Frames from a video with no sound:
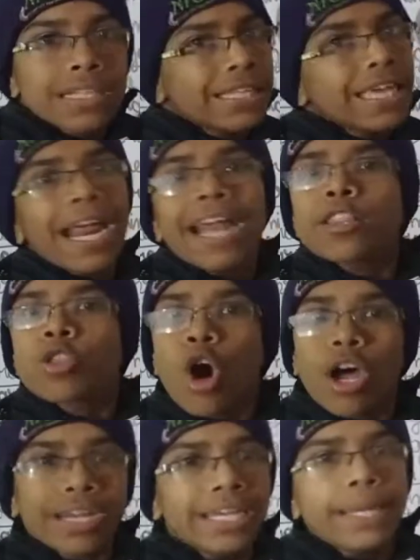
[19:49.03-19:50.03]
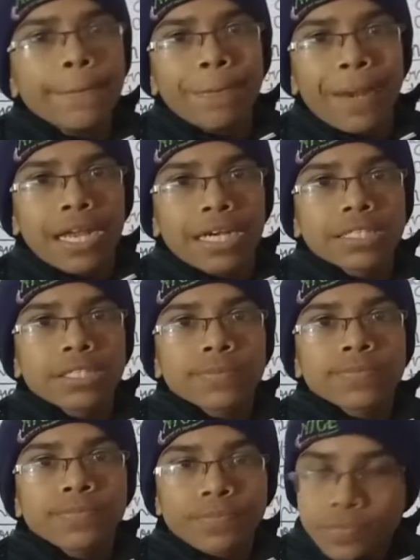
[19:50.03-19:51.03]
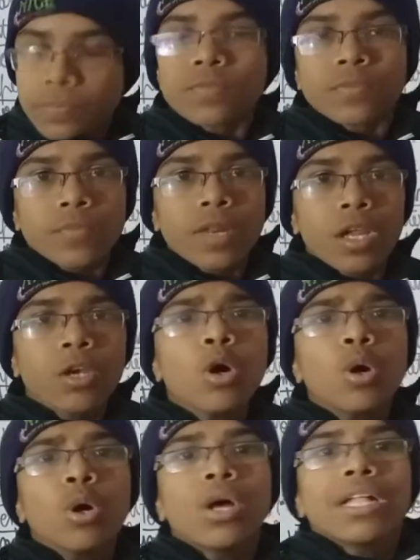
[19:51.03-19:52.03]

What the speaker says: there are thorny plants. No,